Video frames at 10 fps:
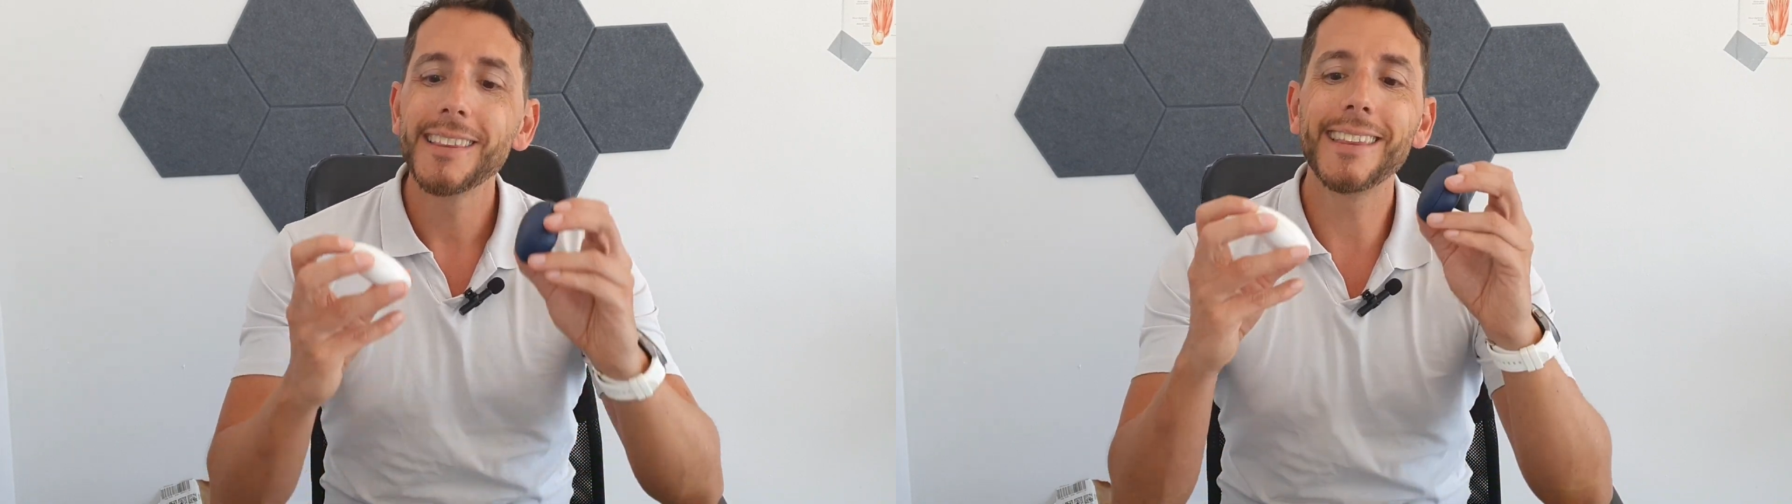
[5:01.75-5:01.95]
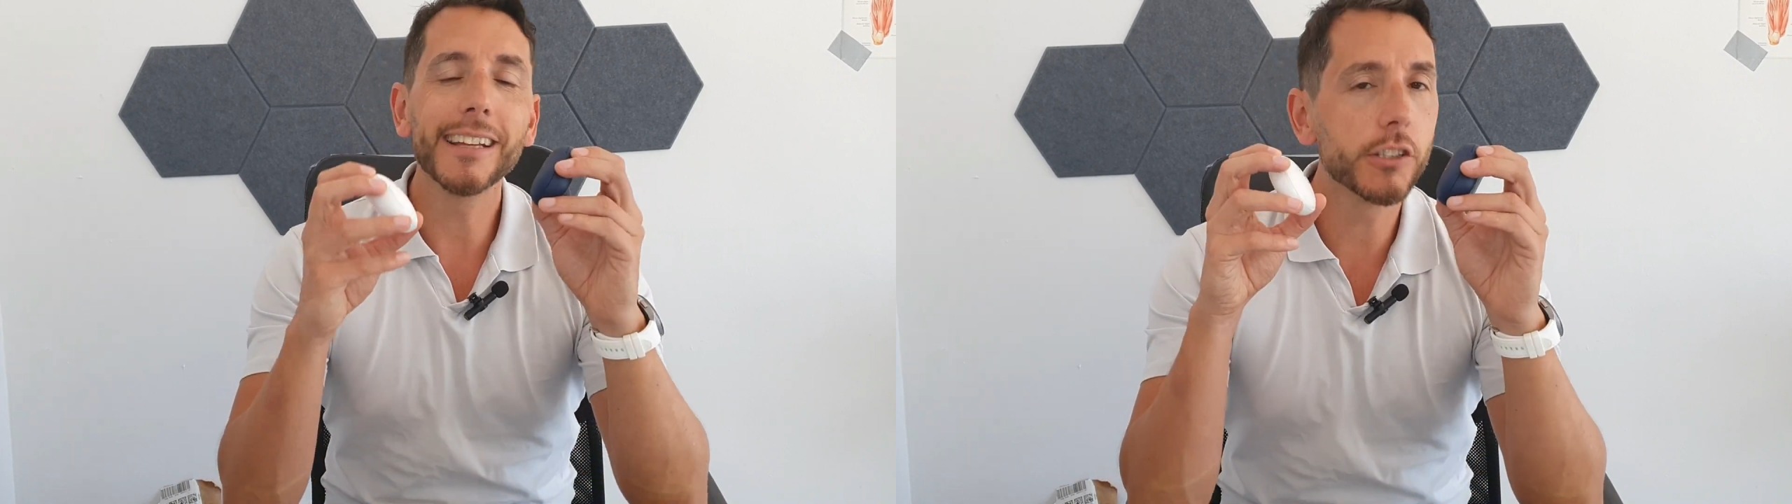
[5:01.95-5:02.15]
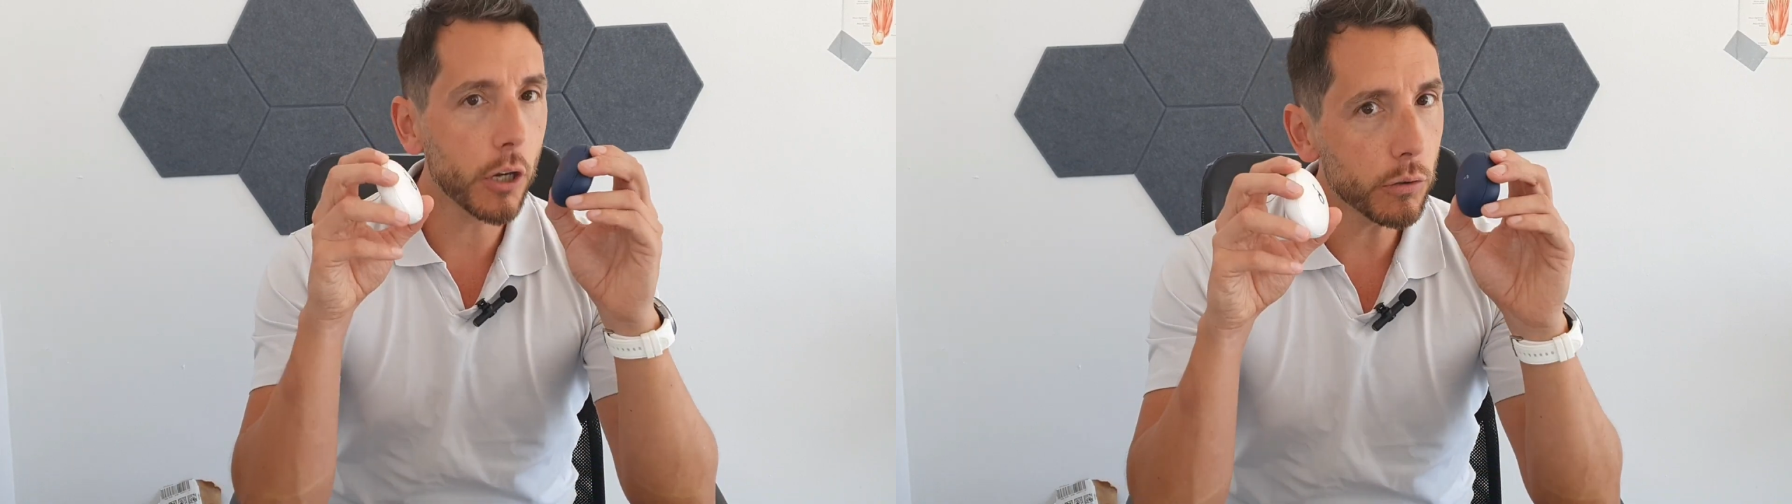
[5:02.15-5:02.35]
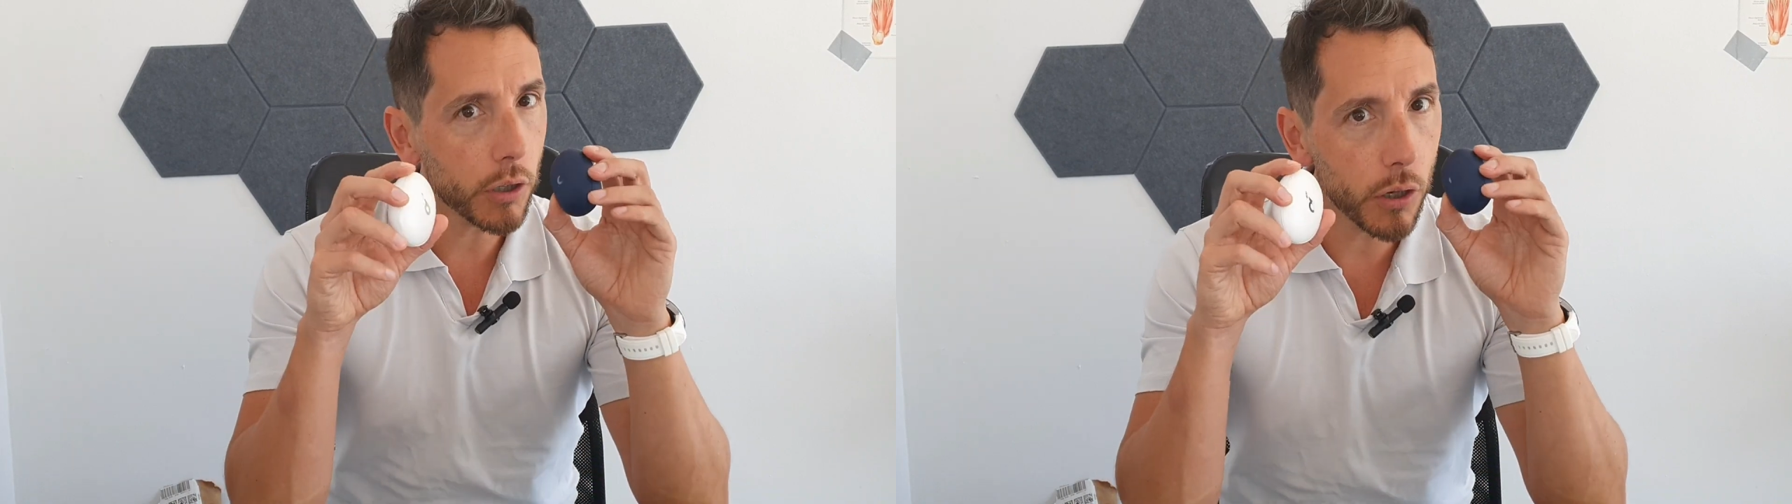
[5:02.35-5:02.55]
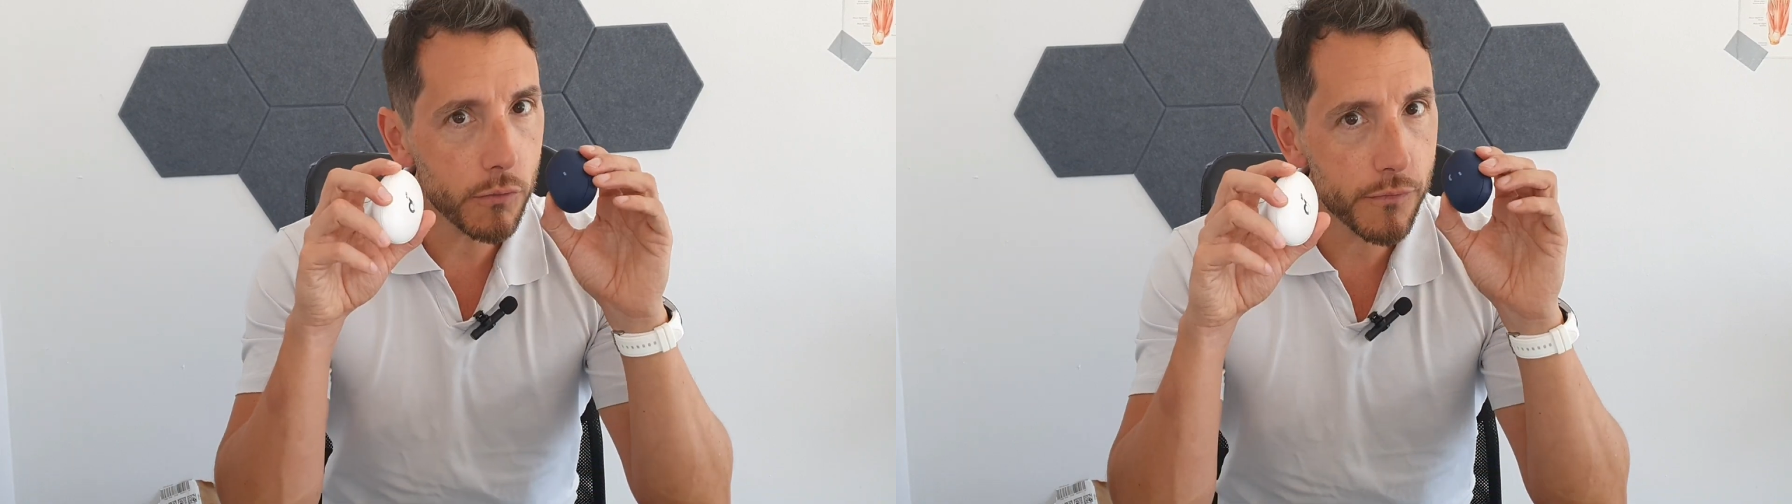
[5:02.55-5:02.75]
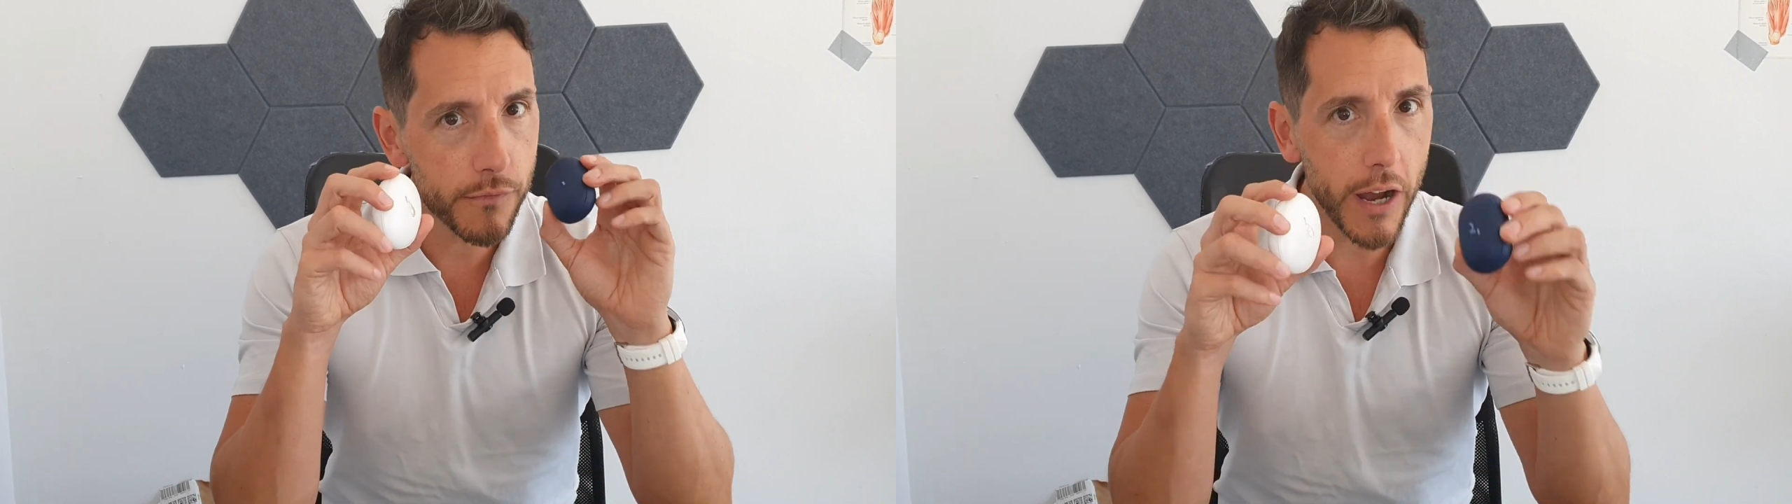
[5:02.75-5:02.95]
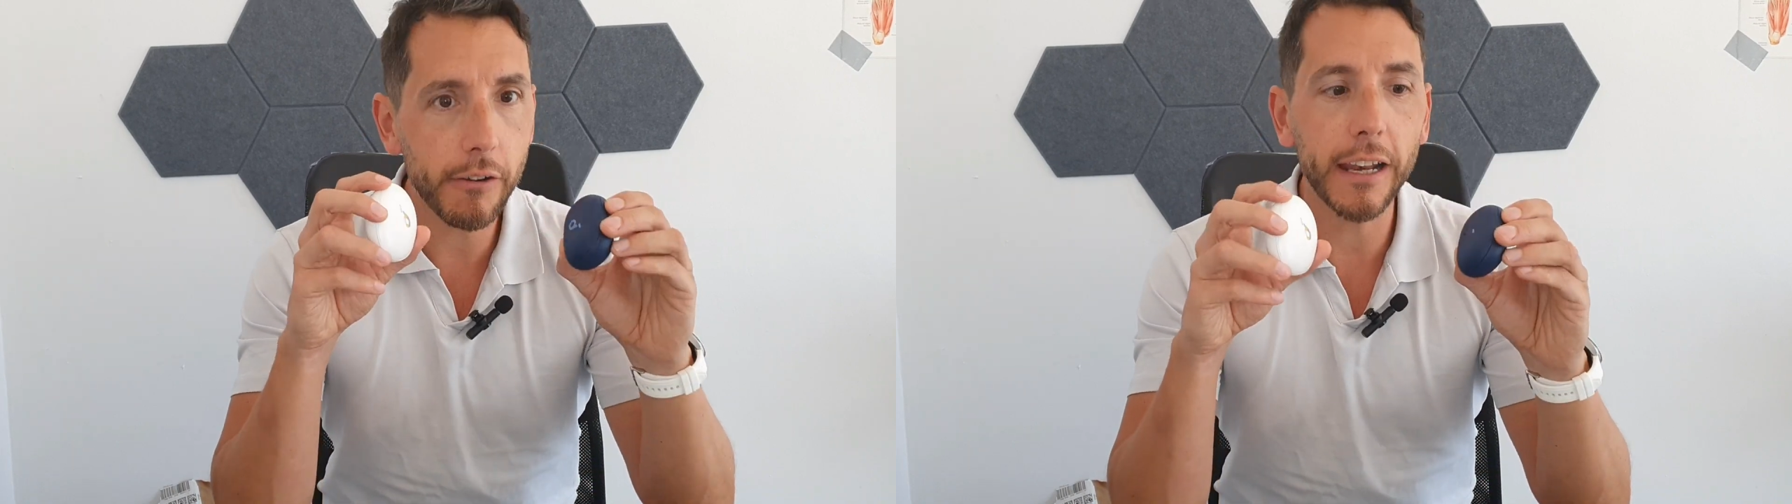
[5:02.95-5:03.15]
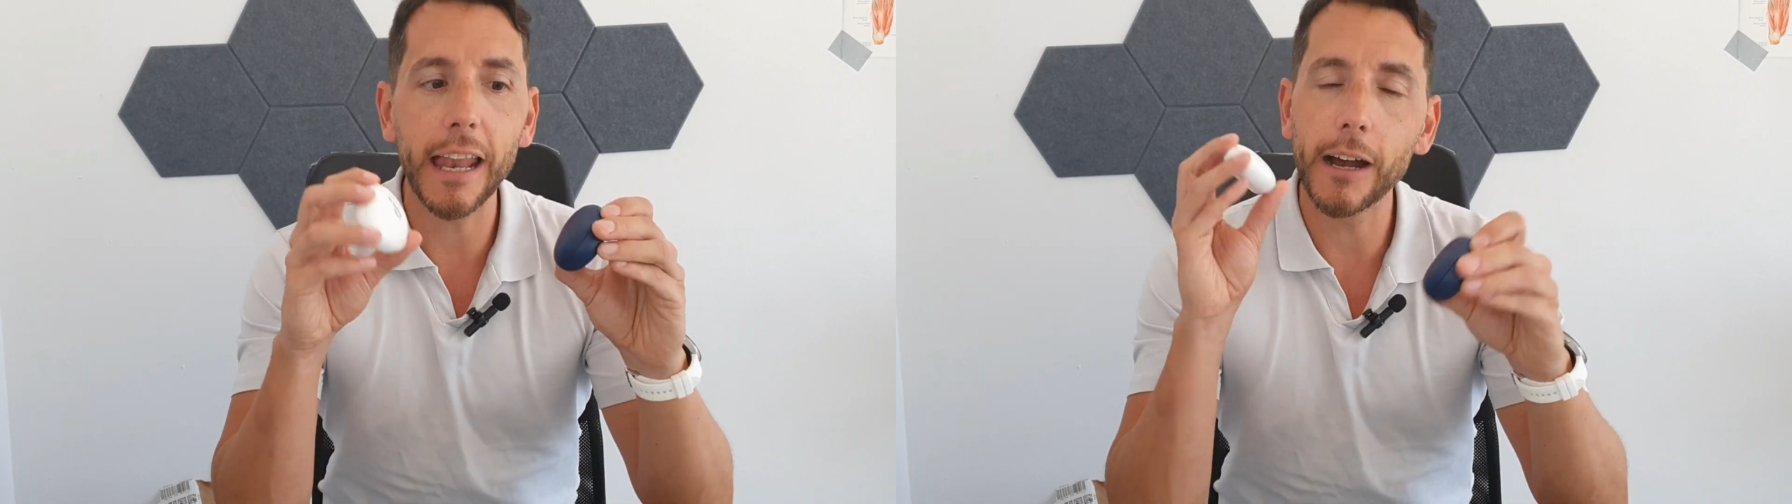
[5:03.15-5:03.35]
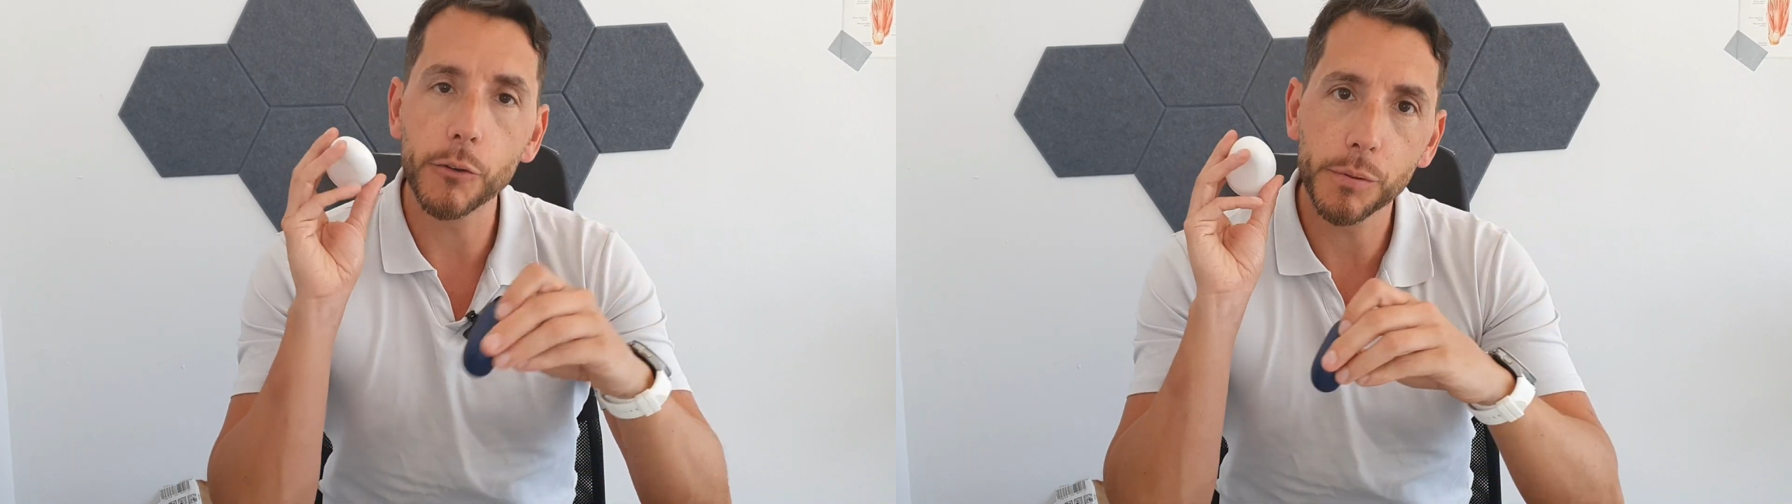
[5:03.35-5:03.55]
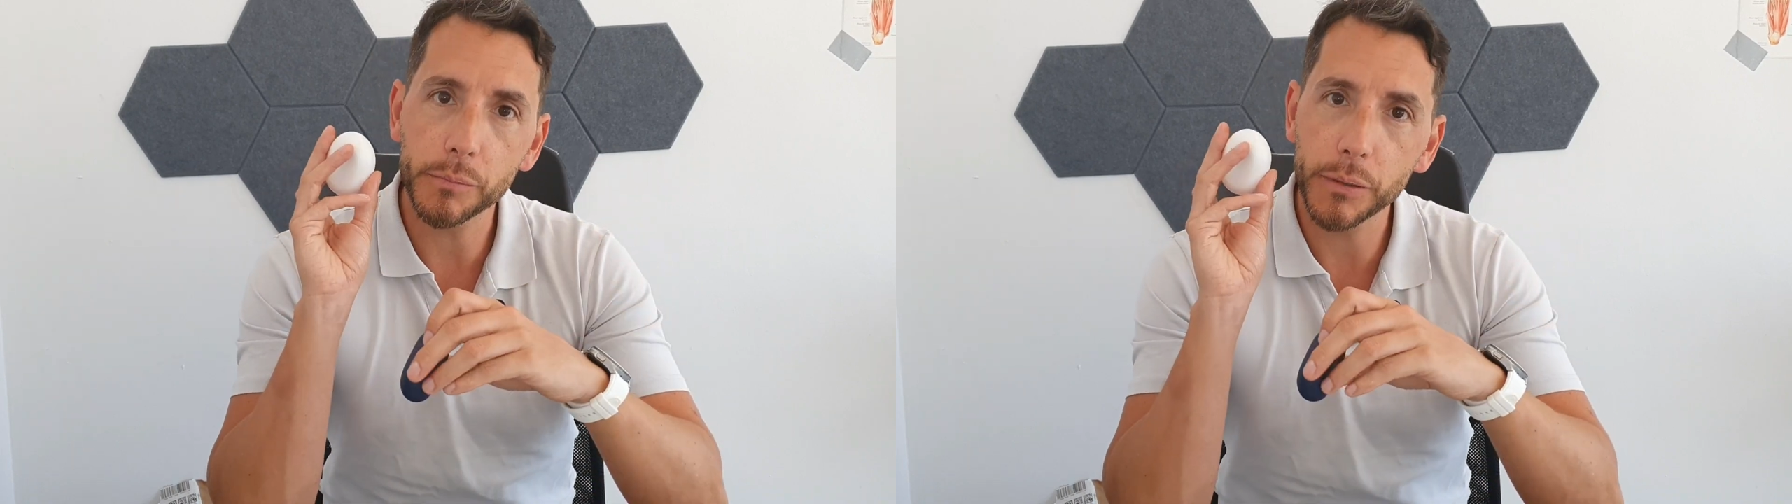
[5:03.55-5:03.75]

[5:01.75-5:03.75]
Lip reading: They don't go very loud, but